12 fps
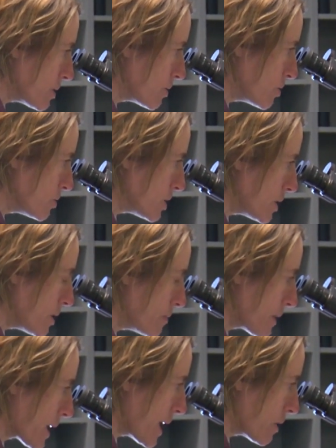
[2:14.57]
So use the
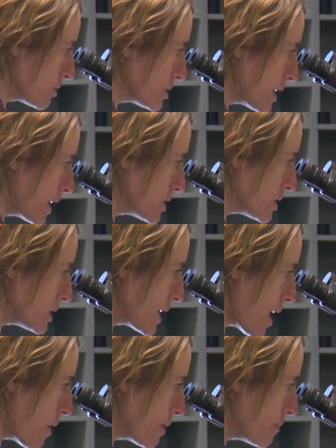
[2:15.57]
mechanical stage and see
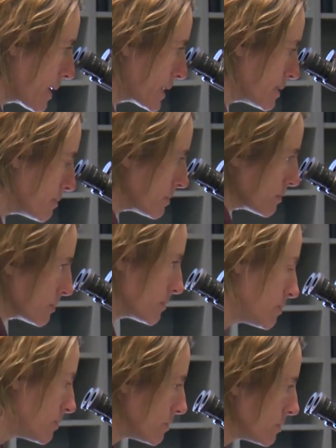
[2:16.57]
how it makes him
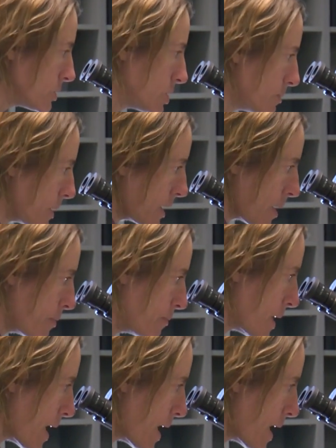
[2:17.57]
shimmy up and